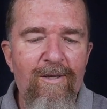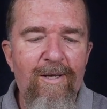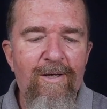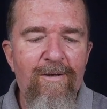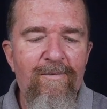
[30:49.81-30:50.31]

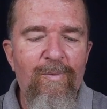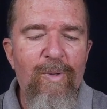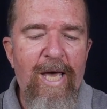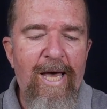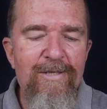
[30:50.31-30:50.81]
in uh, the
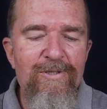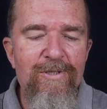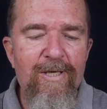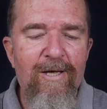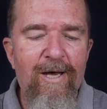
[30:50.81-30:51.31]

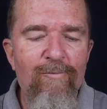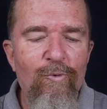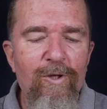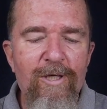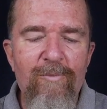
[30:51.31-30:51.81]
past. I'm
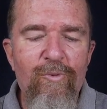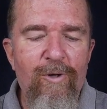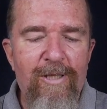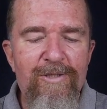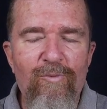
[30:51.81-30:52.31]
really
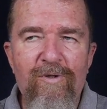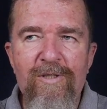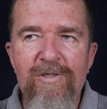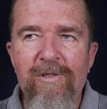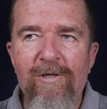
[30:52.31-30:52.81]
impressed with
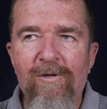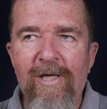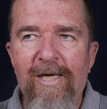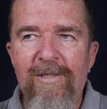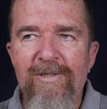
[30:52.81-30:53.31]
this little
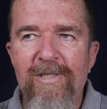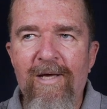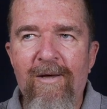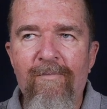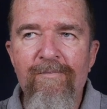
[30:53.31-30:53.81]
lens.
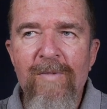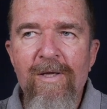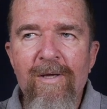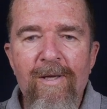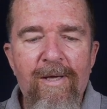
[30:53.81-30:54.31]
Um,
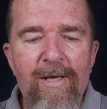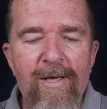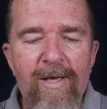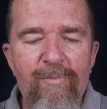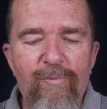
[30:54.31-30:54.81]

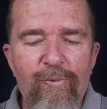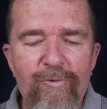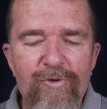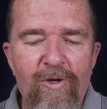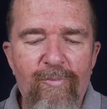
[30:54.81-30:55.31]
it
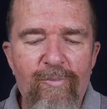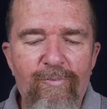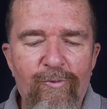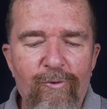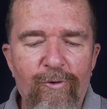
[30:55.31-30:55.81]
is going to
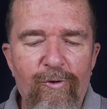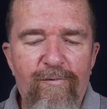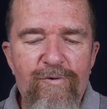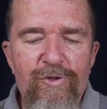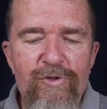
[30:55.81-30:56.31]

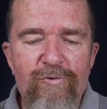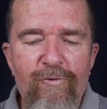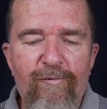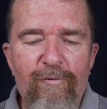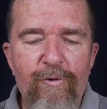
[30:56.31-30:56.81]
prove just
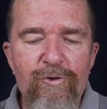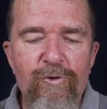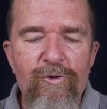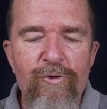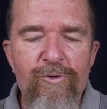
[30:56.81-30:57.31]
through
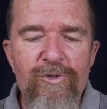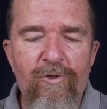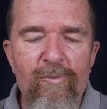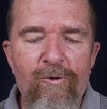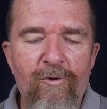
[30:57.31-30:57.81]
future use,
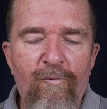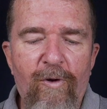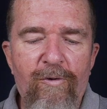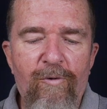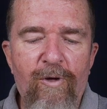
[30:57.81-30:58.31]
it'll prove
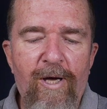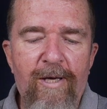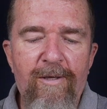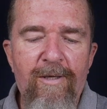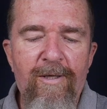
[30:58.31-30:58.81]
whether or
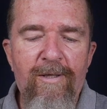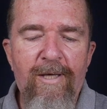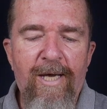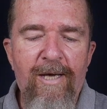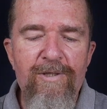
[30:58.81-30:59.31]
not it
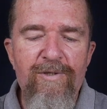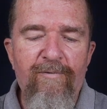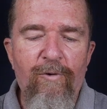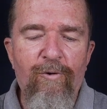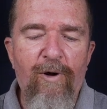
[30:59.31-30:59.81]
has the
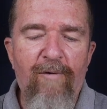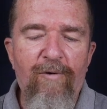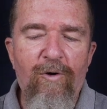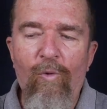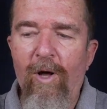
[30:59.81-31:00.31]

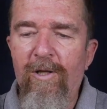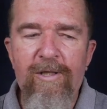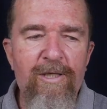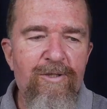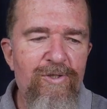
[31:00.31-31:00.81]
photographic
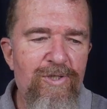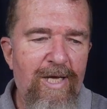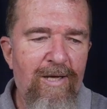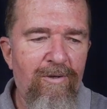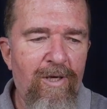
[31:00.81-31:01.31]
quality to
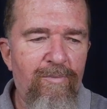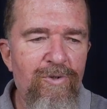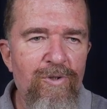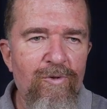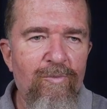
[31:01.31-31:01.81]
stand
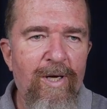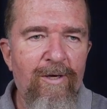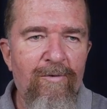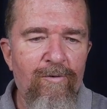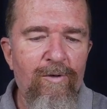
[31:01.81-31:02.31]
up to
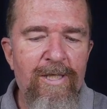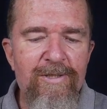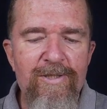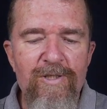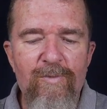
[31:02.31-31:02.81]
my other
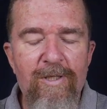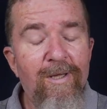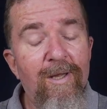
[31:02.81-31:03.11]
lenses. But